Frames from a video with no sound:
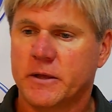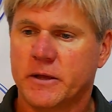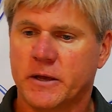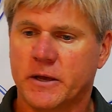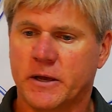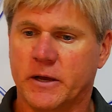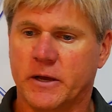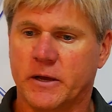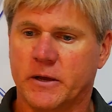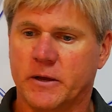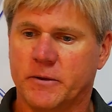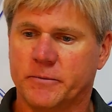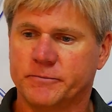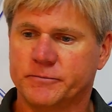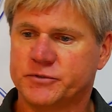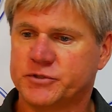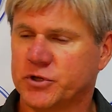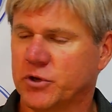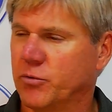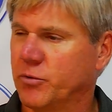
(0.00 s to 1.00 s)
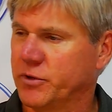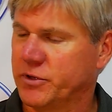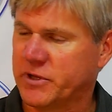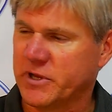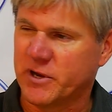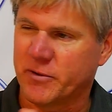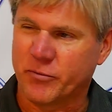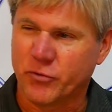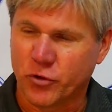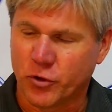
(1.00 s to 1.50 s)
So we
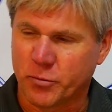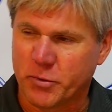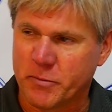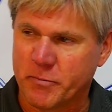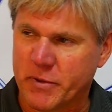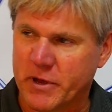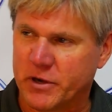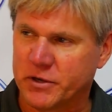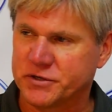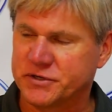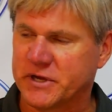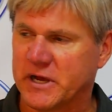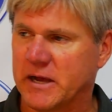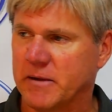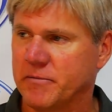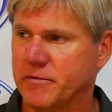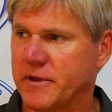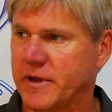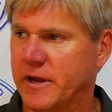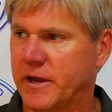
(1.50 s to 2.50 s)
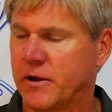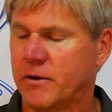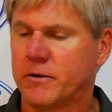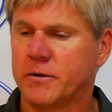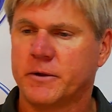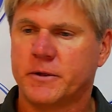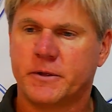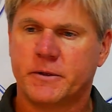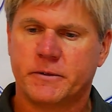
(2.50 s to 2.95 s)
did a little bit better job there.